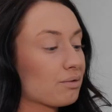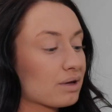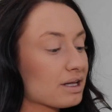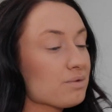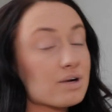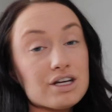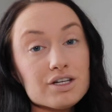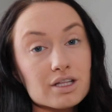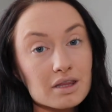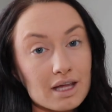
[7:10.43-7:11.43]
I really
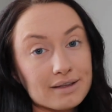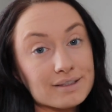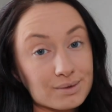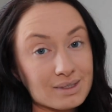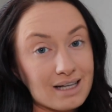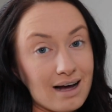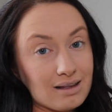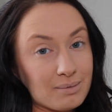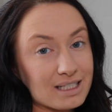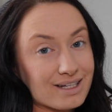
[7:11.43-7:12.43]
wished that this was not
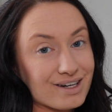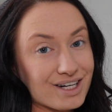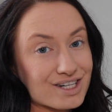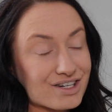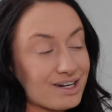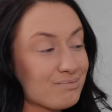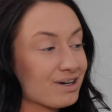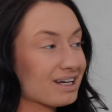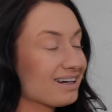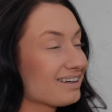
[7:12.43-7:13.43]
limited edition,
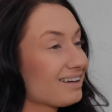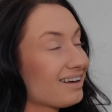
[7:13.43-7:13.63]
but